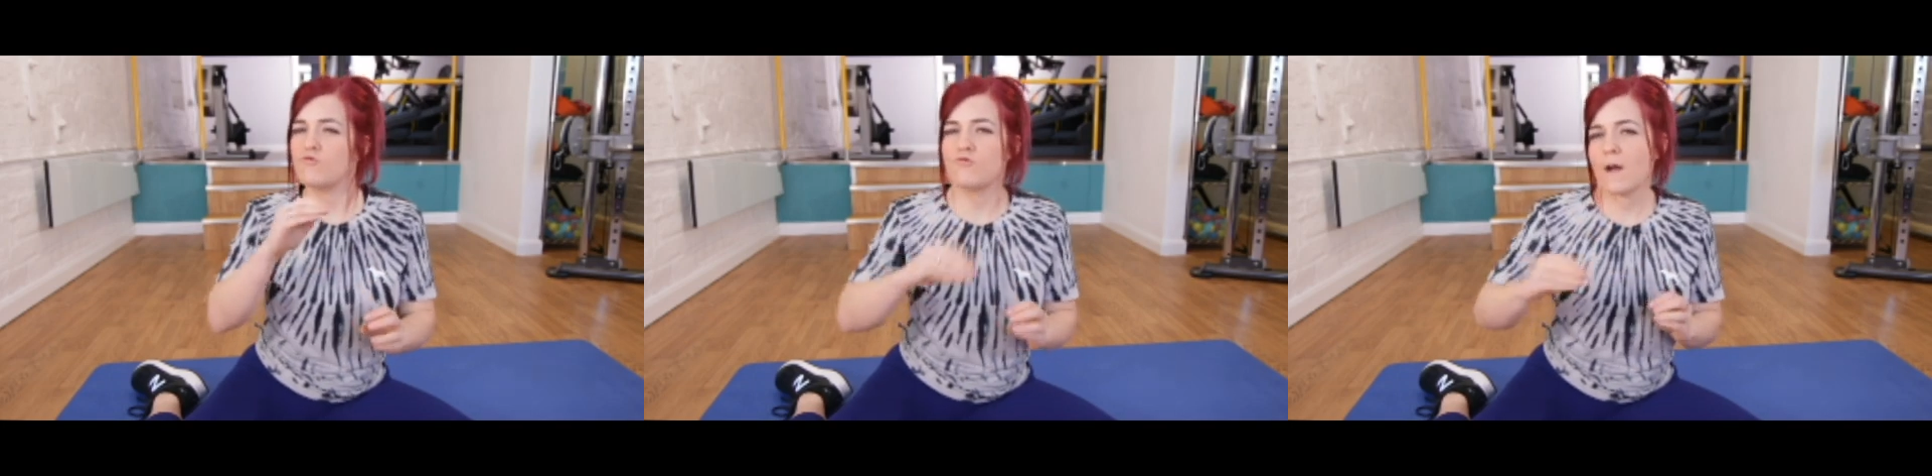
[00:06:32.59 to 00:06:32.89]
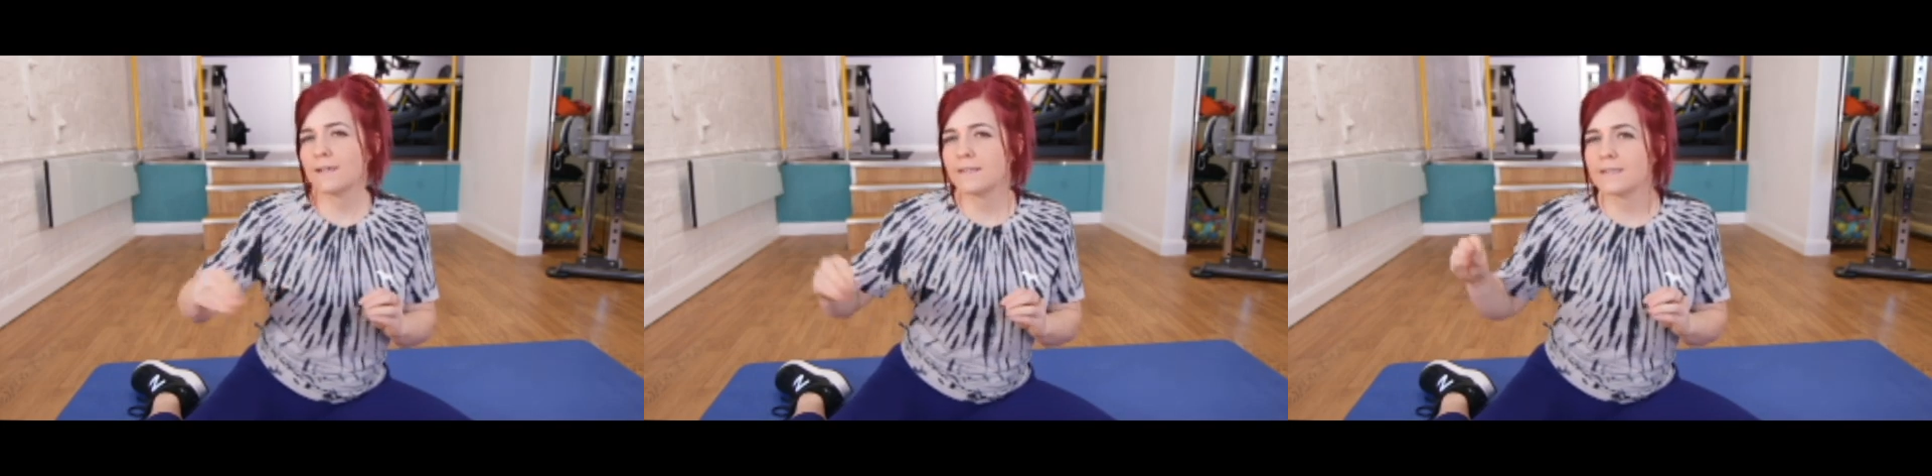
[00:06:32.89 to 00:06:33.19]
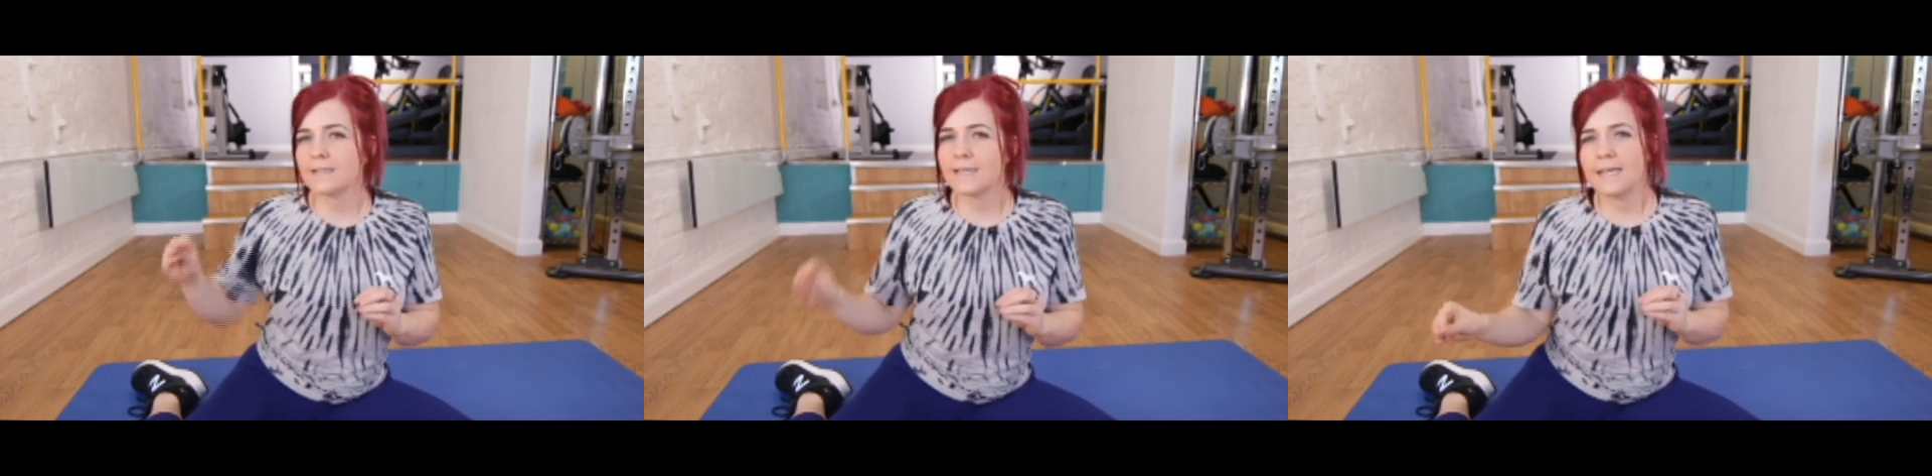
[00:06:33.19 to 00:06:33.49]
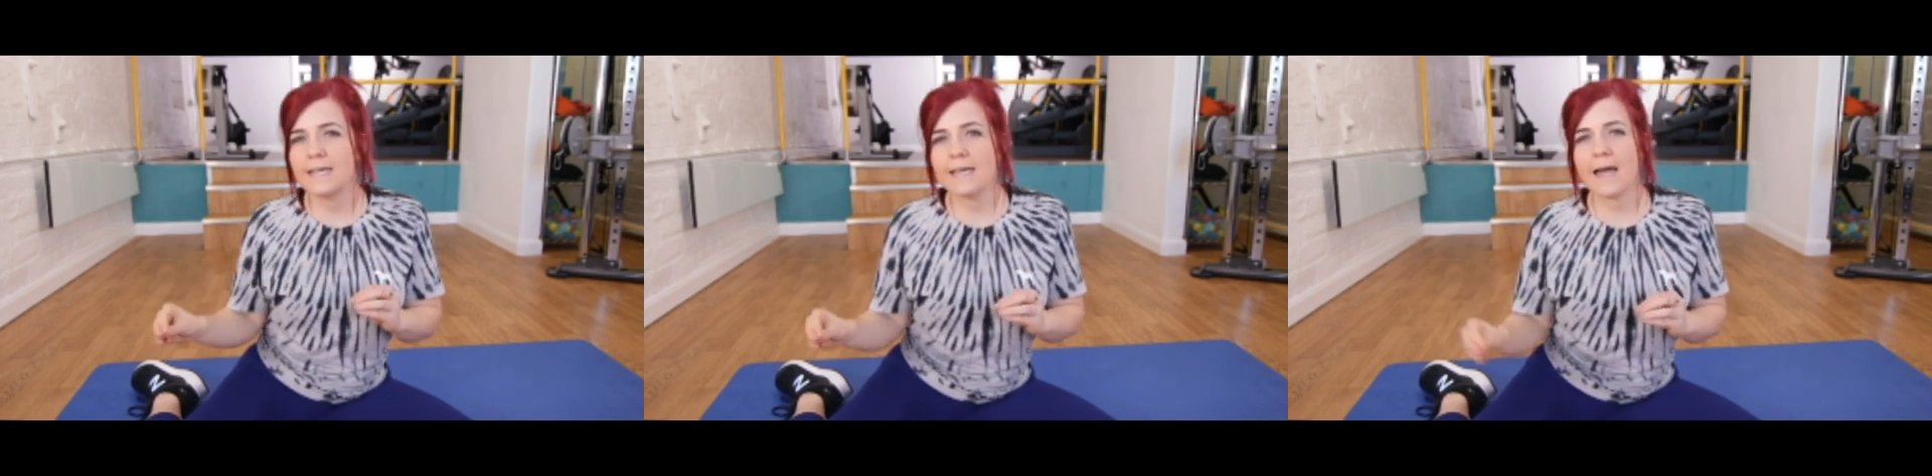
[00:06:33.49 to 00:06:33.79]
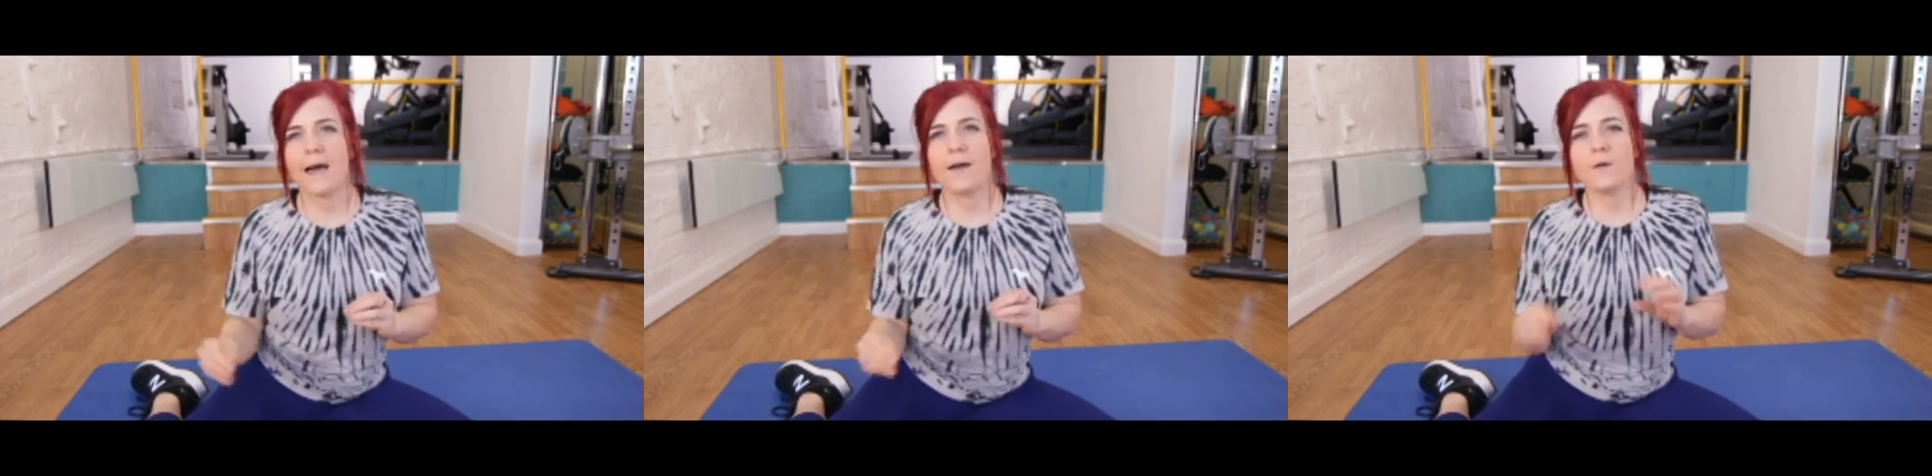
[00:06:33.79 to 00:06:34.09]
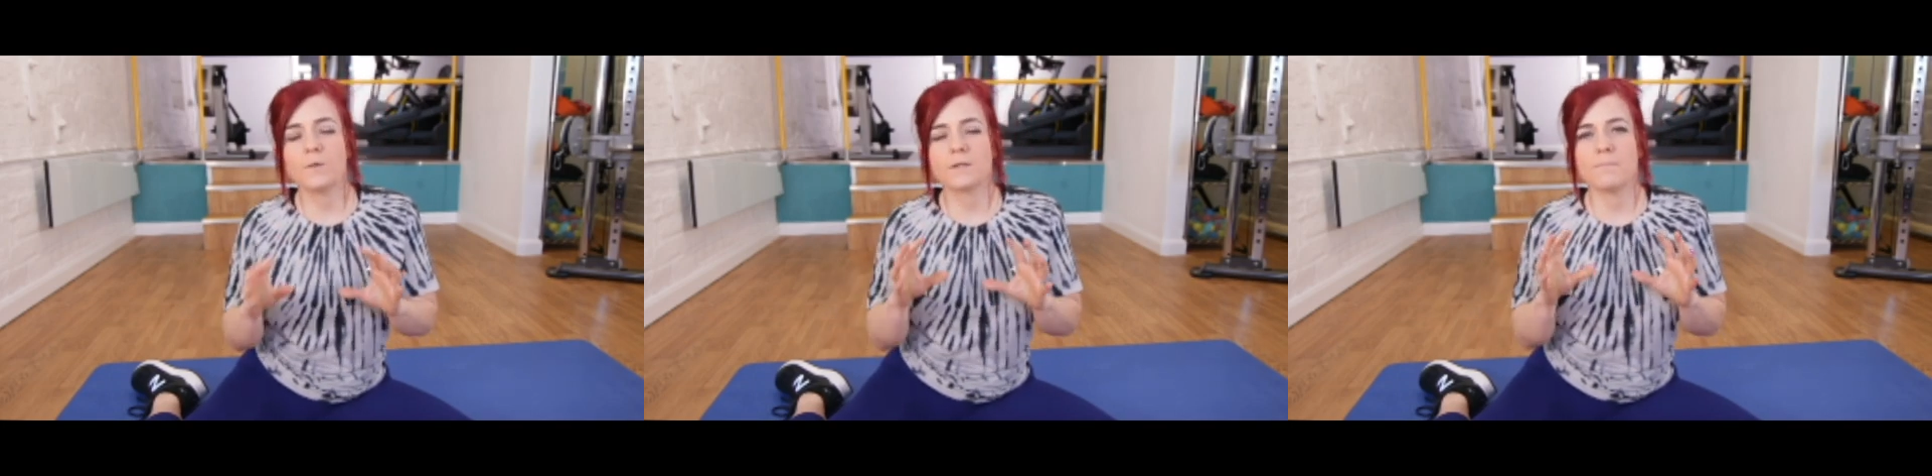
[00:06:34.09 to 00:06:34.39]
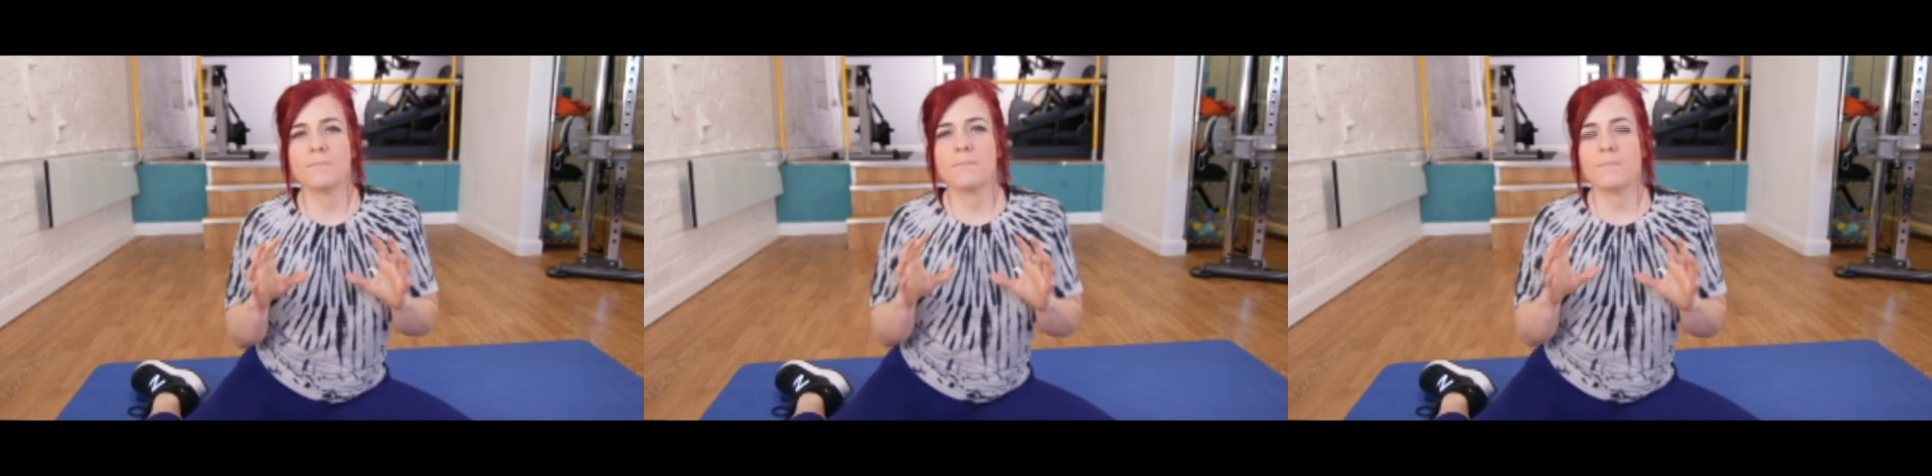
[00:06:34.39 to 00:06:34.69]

regularly, I would